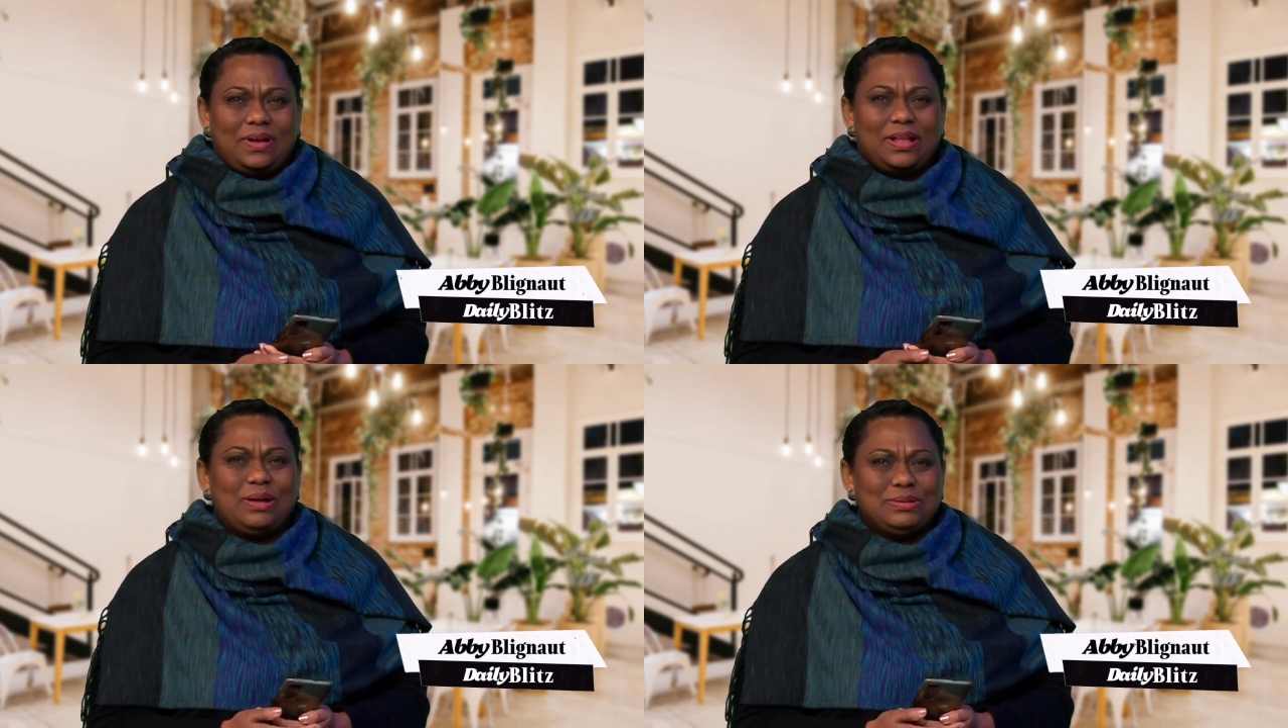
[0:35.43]

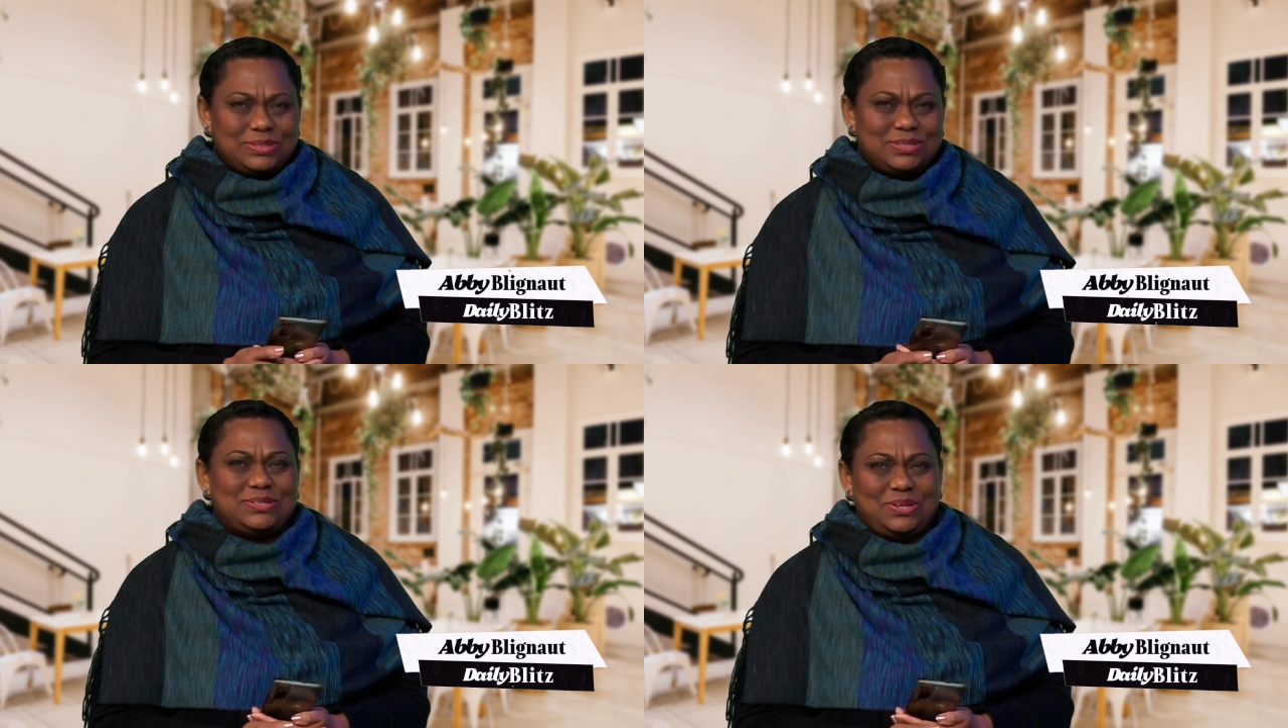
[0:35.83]

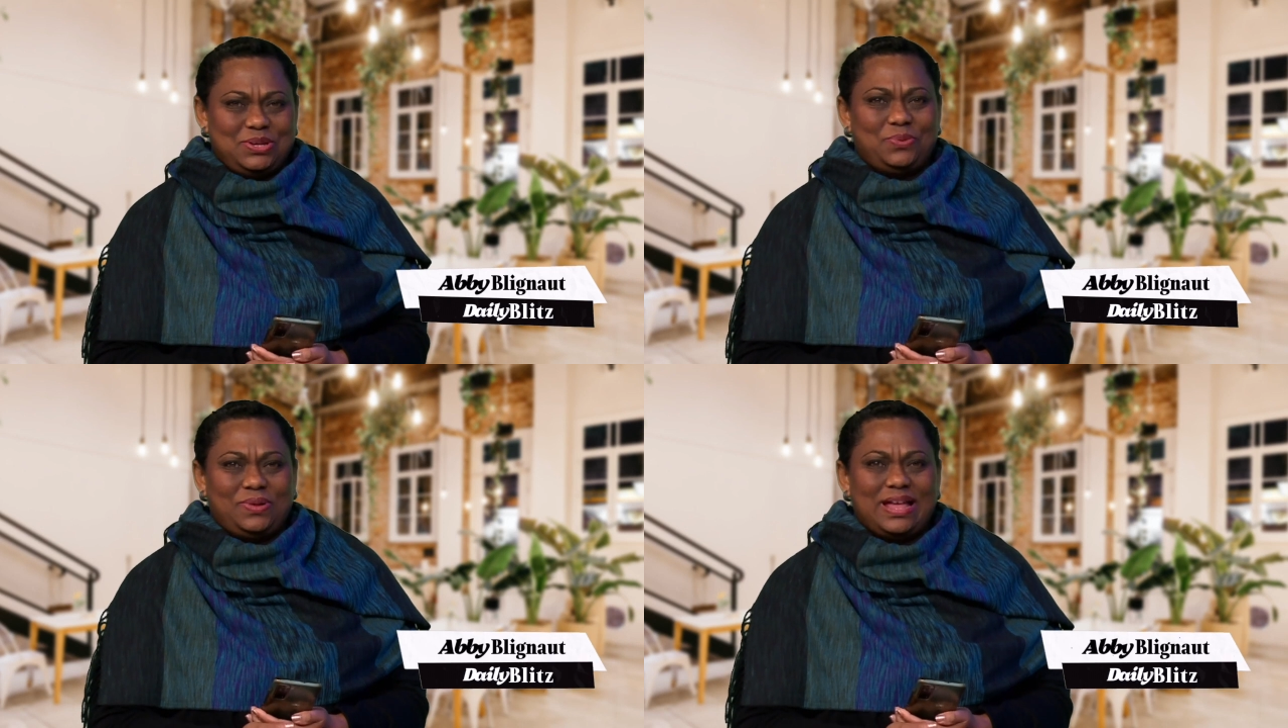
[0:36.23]
closest to
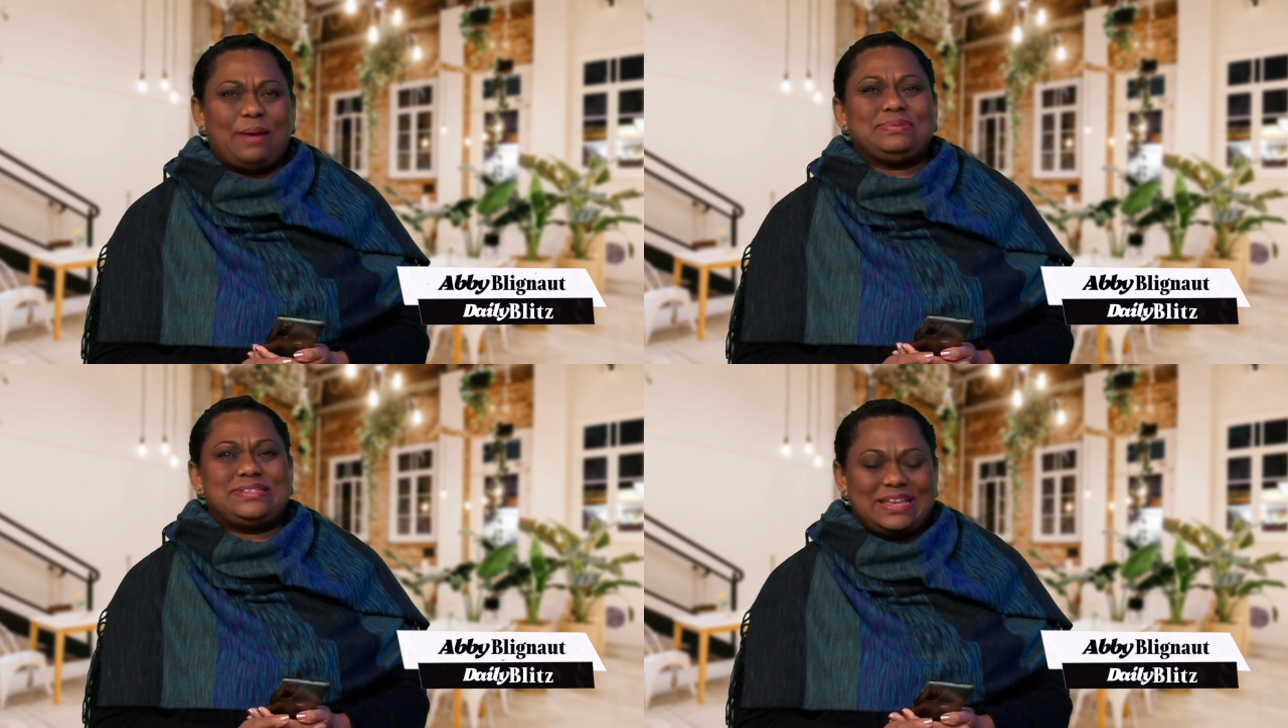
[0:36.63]
you will
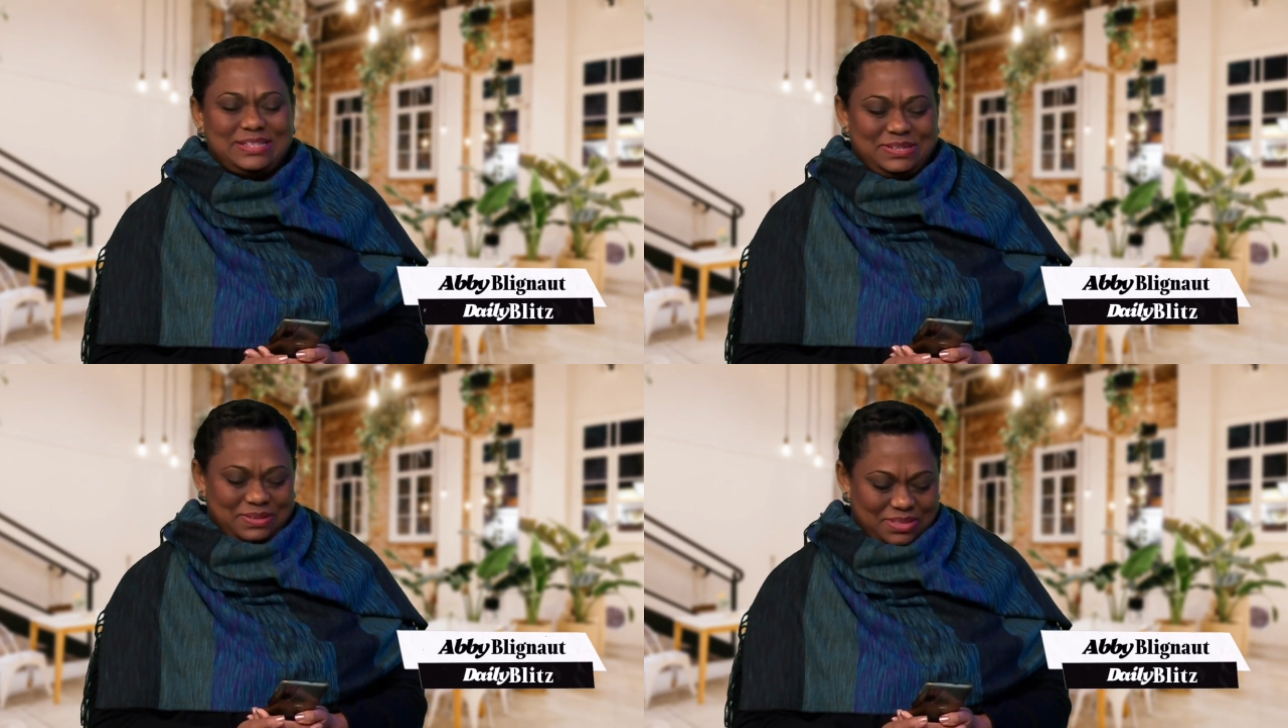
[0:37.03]

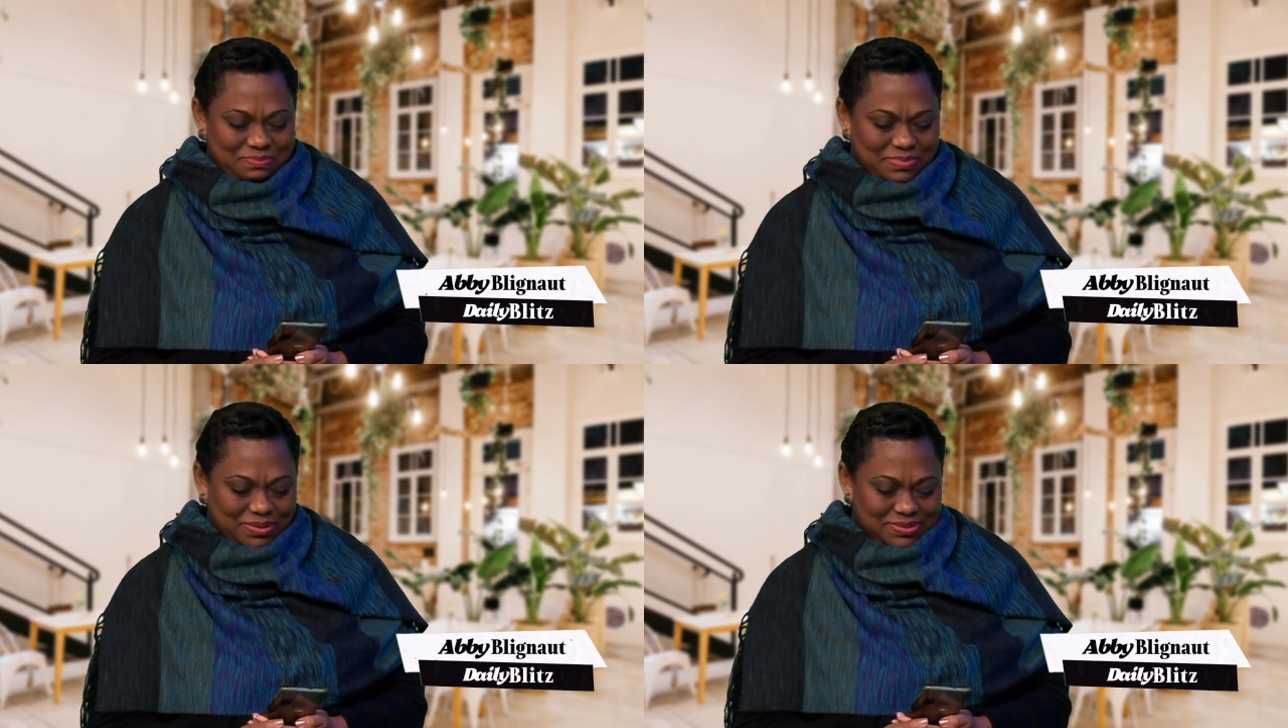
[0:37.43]
upset you the
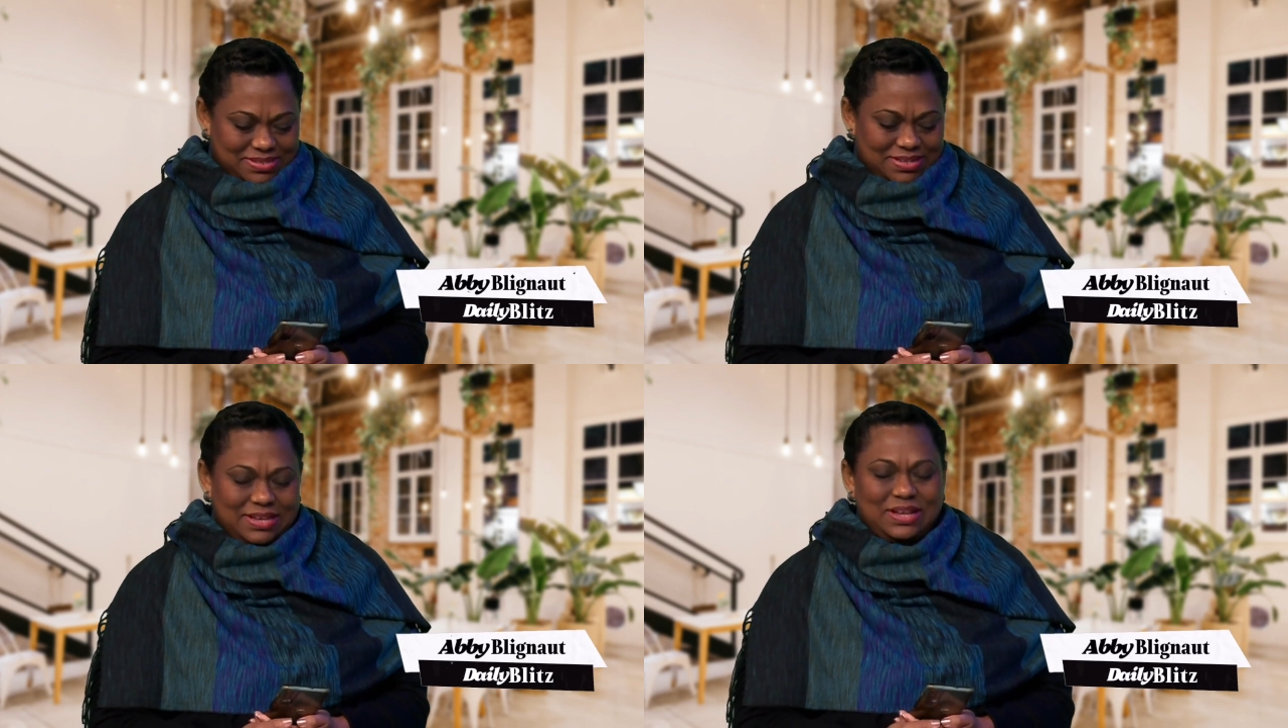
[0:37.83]
most.